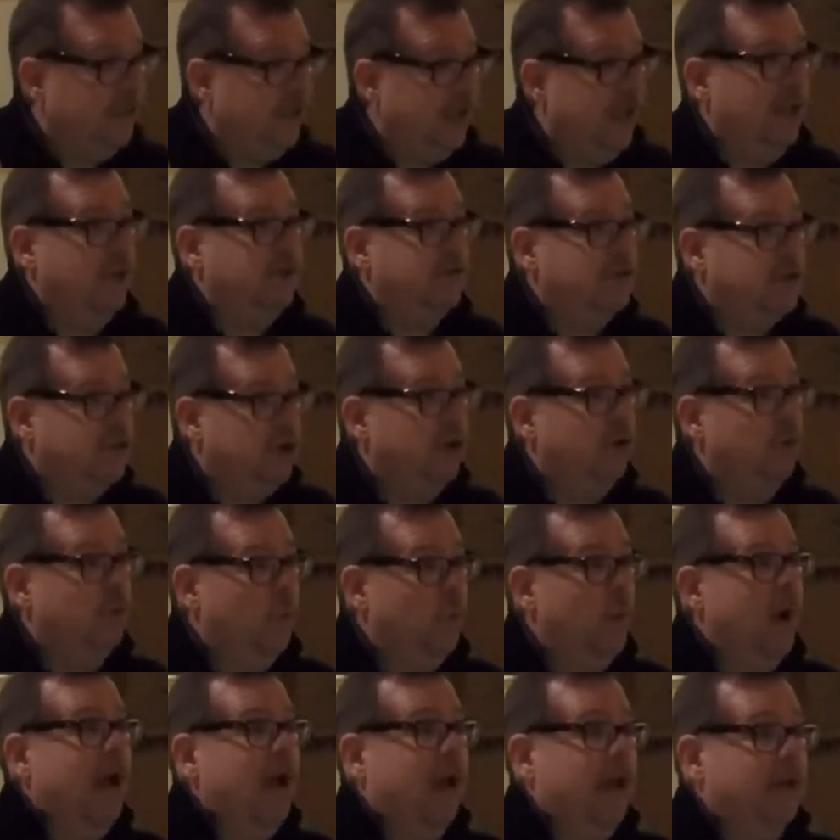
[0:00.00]
things
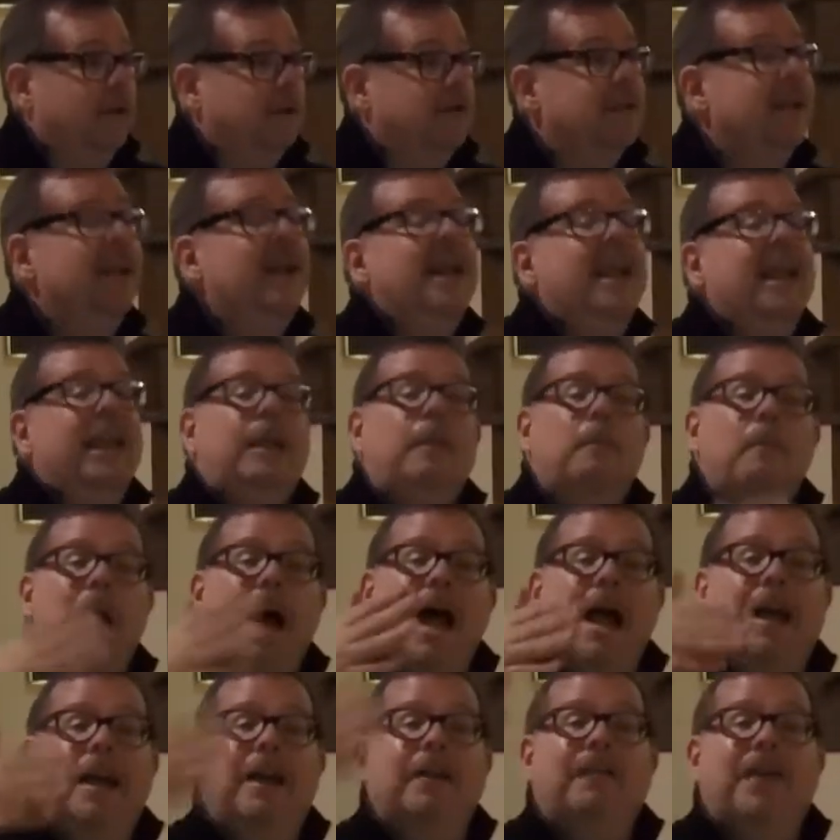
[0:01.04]
certain ways? He
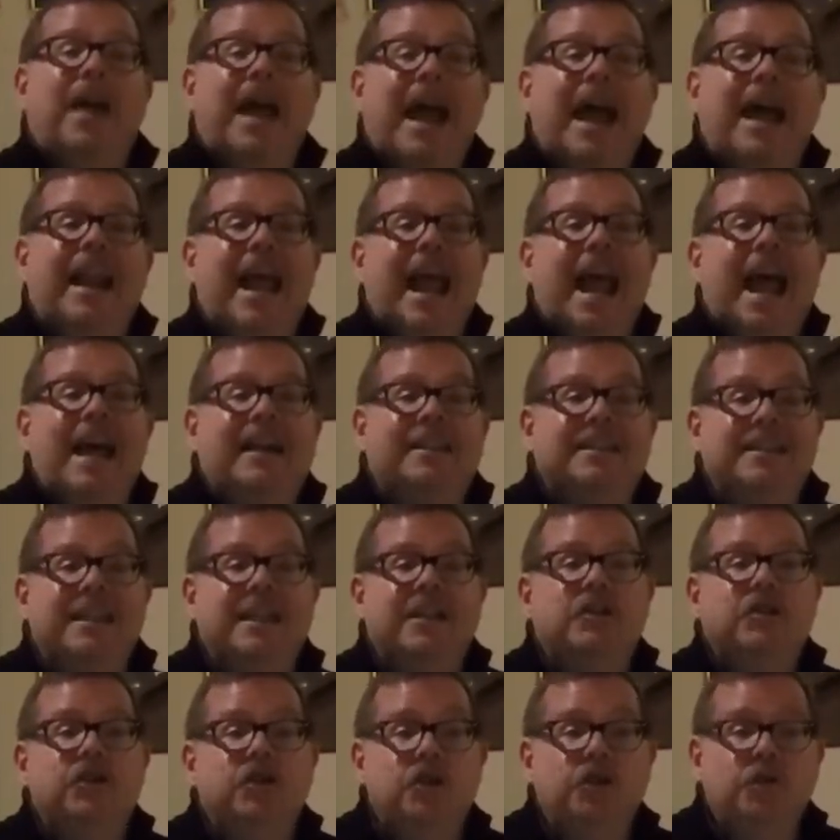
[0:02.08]
might have had
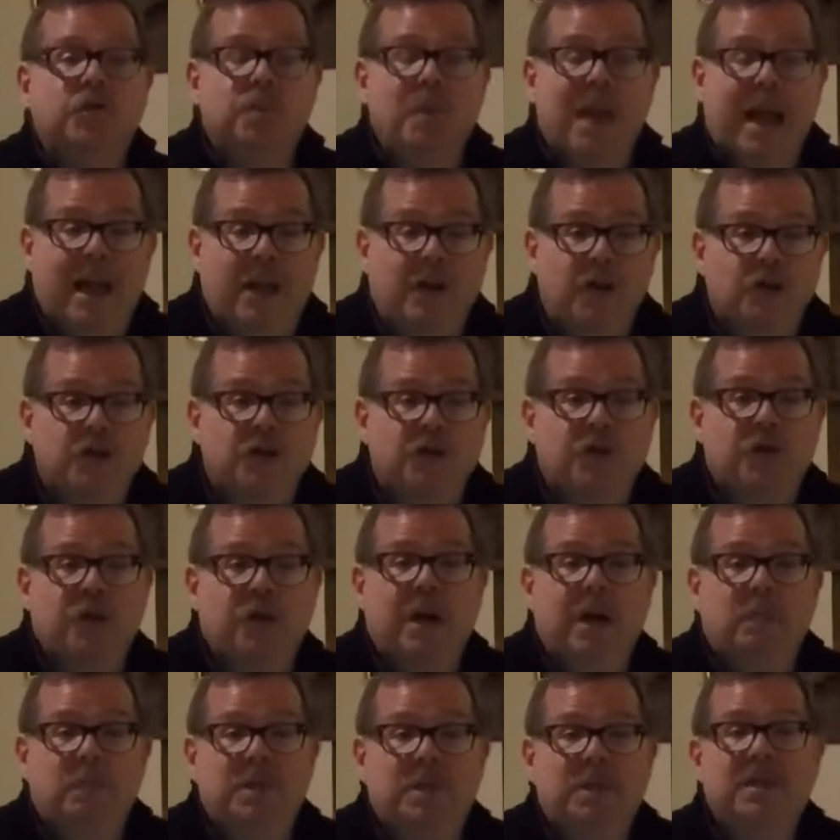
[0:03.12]
access to
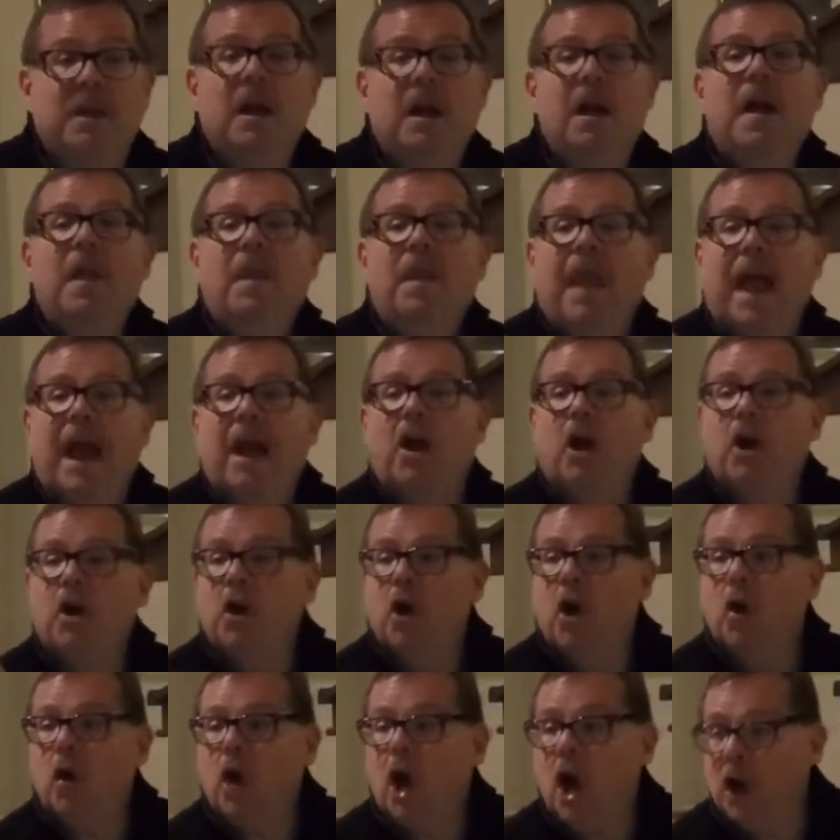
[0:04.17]
manuscripts that are
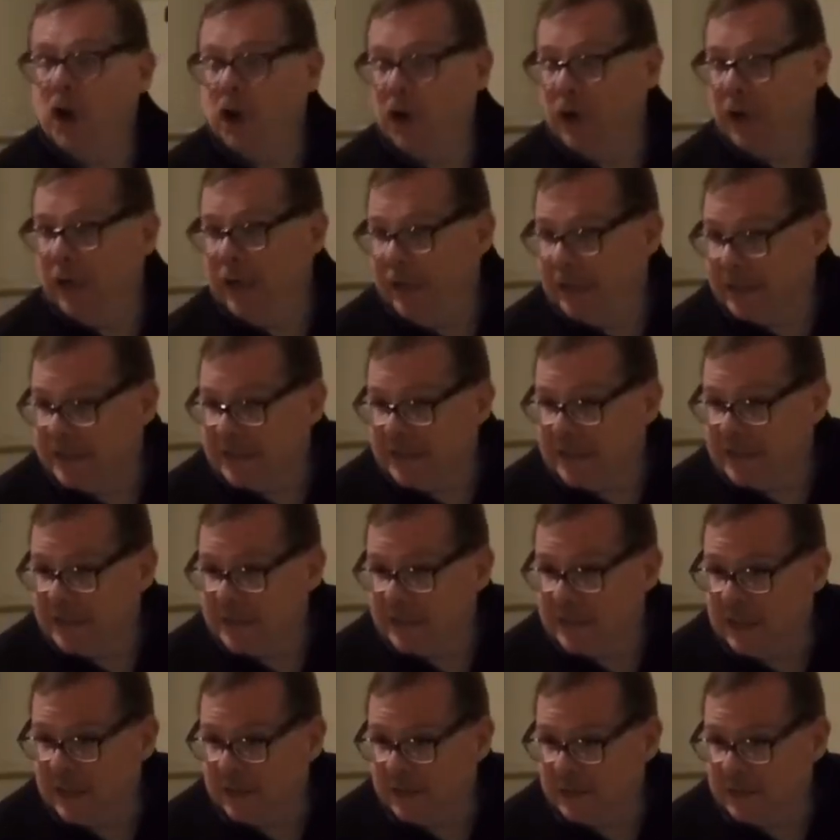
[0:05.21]
no longer in
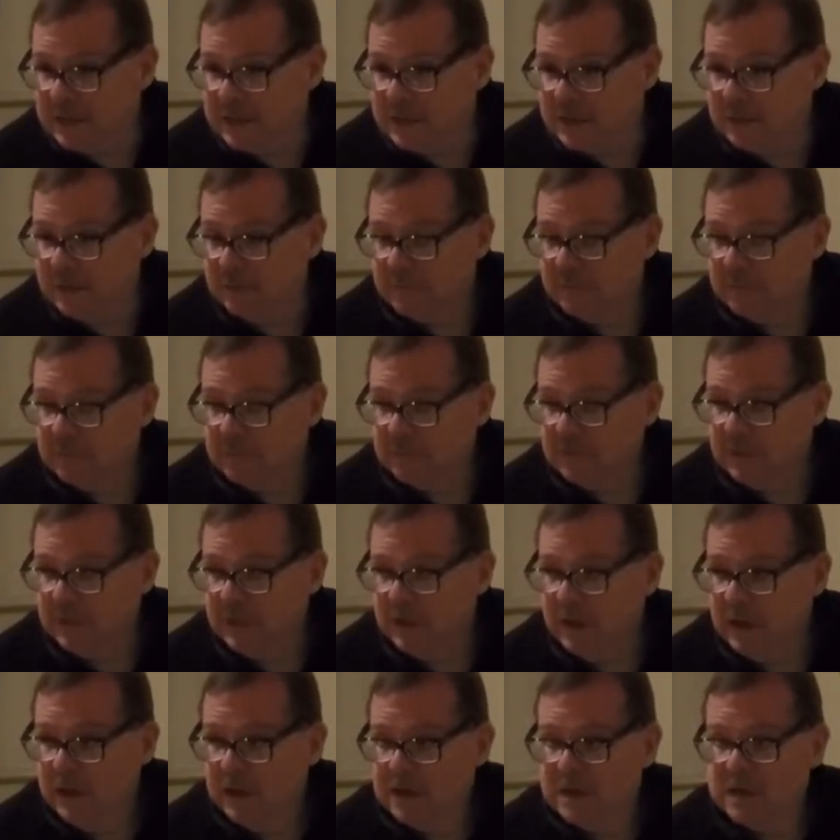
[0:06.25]
existence.
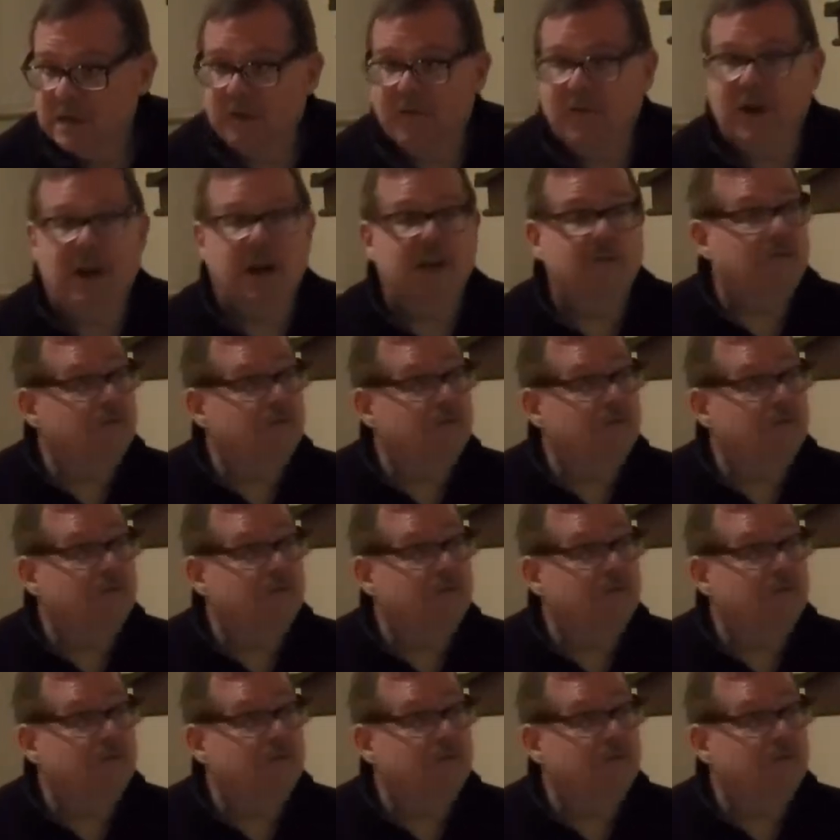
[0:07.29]
It's a very